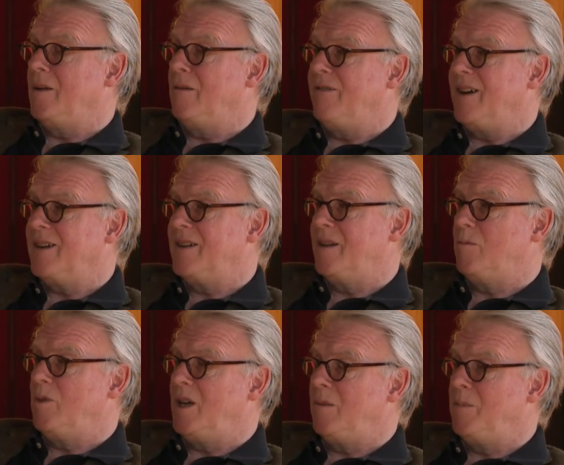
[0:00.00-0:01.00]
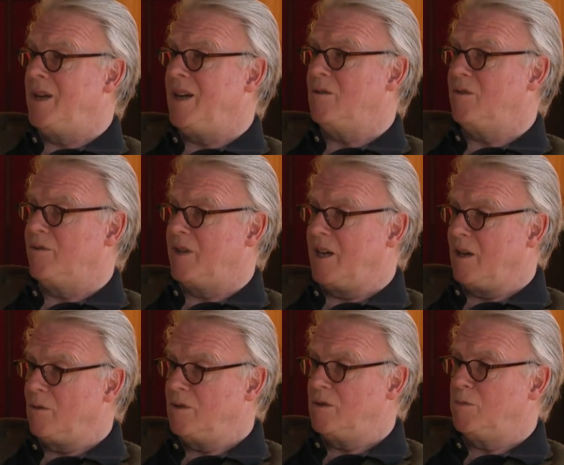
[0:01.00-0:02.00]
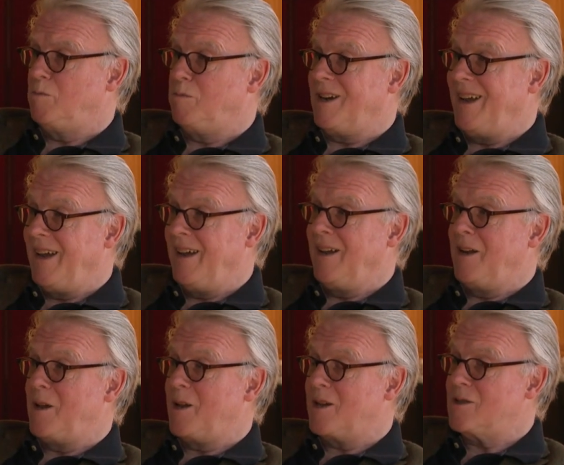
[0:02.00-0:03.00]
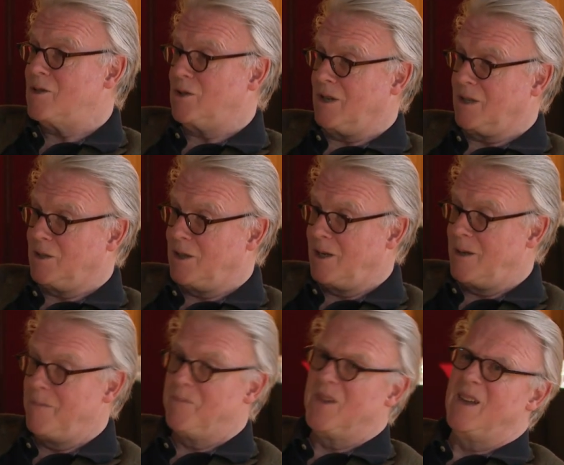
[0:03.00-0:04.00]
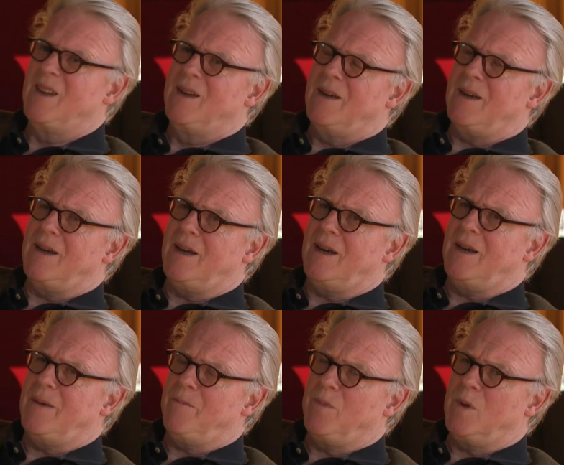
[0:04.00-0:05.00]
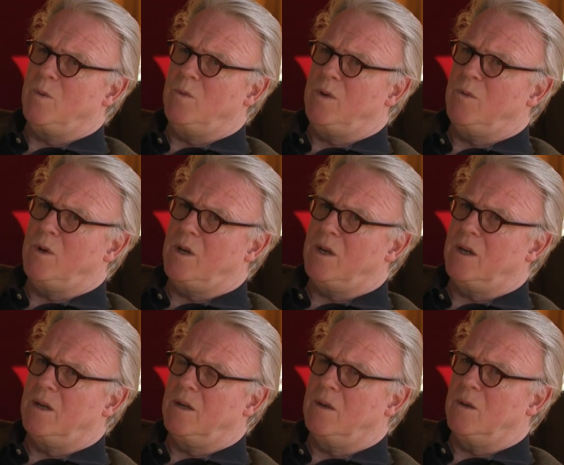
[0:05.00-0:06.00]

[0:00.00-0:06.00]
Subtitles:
the fact that we had been out of the house playing in another structure, we were